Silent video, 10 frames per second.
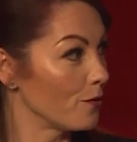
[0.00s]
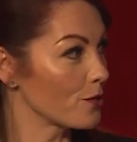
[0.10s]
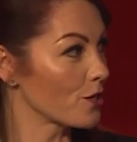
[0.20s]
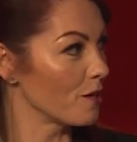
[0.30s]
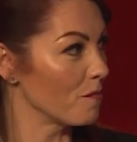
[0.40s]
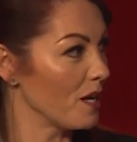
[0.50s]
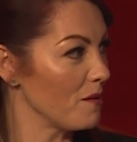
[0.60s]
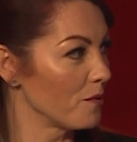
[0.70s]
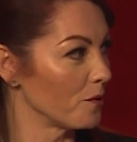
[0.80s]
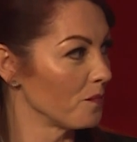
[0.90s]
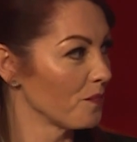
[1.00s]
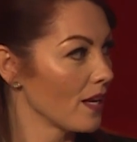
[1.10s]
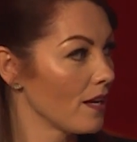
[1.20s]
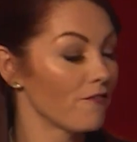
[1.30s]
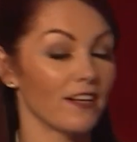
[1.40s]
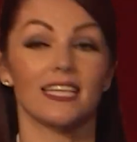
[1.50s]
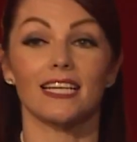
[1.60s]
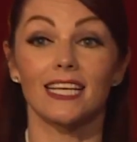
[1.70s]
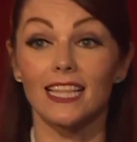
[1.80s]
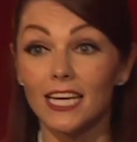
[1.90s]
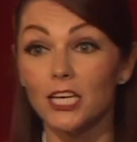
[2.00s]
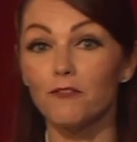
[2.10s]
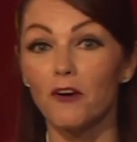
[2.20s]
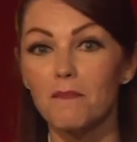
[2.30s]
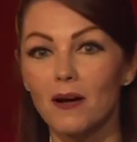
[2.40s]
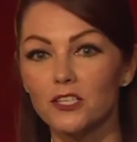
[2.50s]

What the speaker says: Culture and people. Fantastic. Thank you very